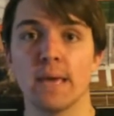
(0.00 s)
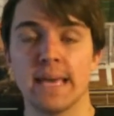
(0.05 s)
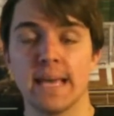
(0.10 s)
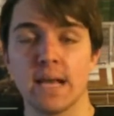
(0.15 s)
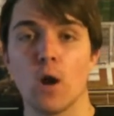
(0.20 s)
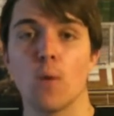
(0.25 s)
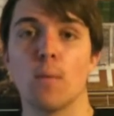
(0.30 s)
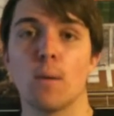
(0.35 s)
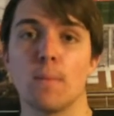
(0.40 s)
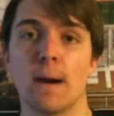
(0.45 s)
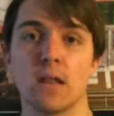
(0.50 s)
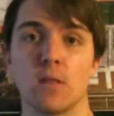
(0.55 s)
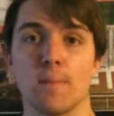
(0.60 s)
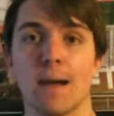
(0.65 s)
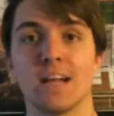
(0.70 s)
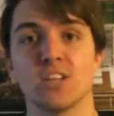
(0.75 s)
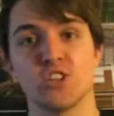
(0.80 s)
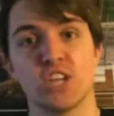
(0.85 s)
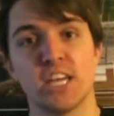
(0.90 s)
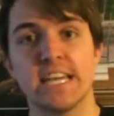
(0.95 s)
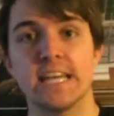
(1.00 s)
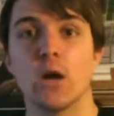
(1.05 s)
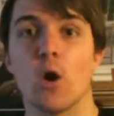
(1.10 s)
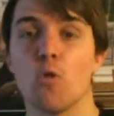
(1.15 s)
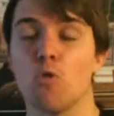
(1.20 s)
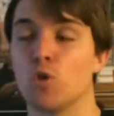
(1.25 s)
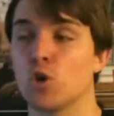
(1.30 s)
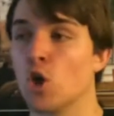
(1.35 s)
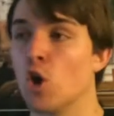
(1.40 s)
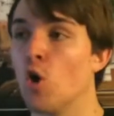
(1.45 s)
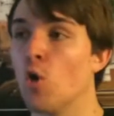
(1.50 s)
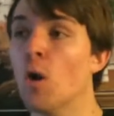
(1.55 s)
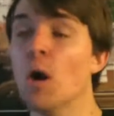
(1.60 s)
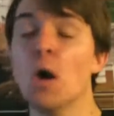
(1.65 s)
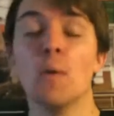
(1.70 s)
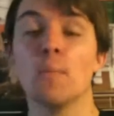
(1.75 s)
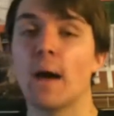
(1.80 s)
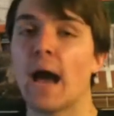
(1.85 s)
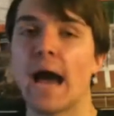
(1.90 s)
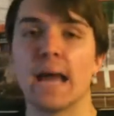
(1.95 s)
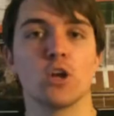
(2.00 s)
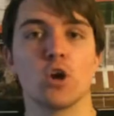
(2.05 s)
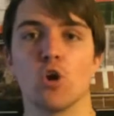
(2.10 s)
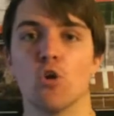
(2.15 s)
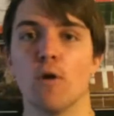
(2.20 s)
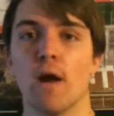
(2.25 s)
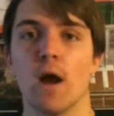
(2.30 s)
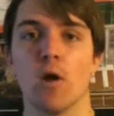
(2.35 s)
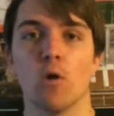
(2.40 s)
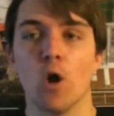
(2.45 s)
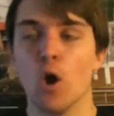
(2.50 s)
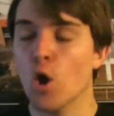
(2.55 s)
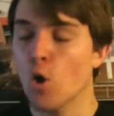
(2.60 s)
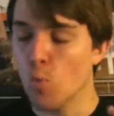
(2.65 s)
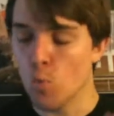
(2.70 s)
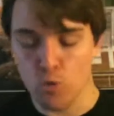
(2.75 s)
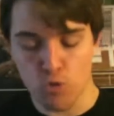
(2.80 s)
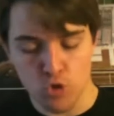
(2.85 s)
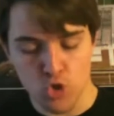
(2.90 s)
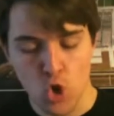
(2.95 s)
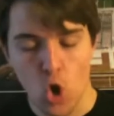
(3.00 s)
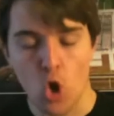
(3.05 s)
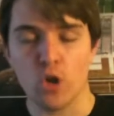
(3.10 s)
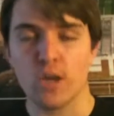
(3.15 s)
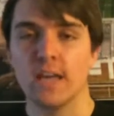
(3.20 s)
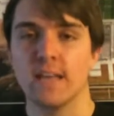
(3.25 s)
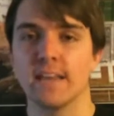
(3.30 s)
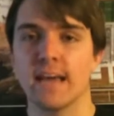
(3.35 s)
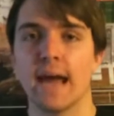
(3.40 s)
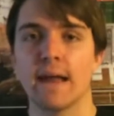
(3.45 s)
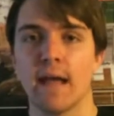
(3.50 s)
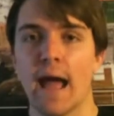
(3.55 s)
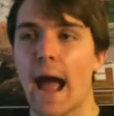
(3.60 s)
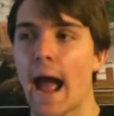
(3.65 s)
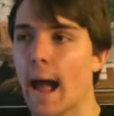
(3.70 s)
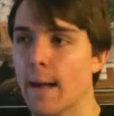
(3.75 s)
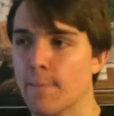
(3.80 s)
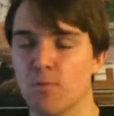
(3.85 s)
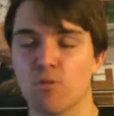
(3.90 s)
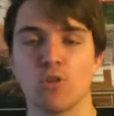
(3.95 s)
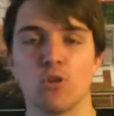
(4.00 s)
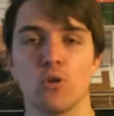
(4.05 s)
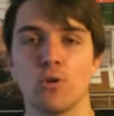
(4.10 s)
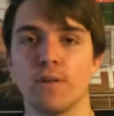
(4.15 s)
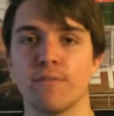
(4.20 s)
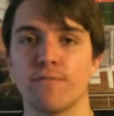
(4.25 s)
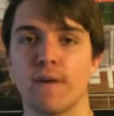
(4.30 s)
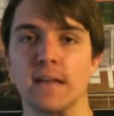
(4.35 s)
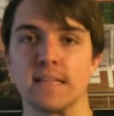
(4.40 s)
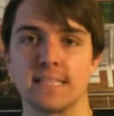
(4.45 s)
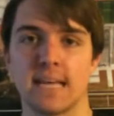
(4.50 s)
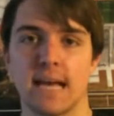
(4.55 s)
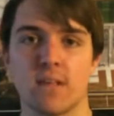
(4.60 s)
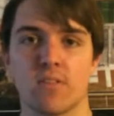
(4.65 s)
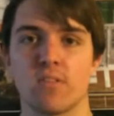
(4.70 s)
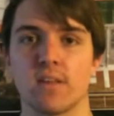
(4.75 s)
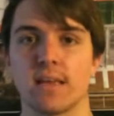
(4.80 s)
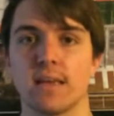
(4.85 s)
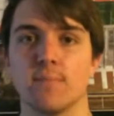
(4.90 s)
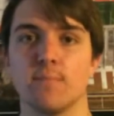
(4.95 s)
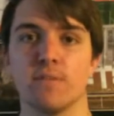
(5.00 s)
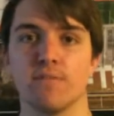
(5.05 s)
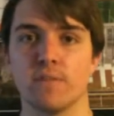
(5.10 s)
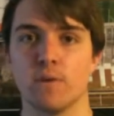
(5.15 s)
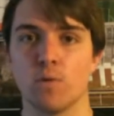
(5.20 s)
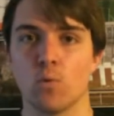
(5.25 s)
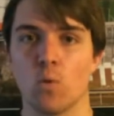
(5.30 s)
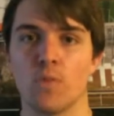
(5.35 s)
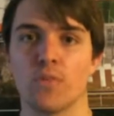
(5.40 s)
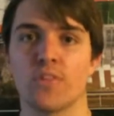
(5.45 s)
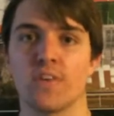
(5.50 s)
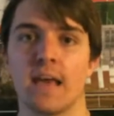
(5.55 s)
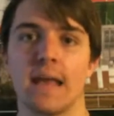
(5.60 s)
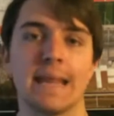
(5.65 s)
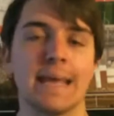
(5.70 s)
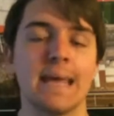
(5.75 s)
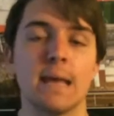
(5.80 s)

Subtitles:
He got my man of the match, he got the goal, but Ander Herrera was dogged and absolutely fantastic in midfield once again.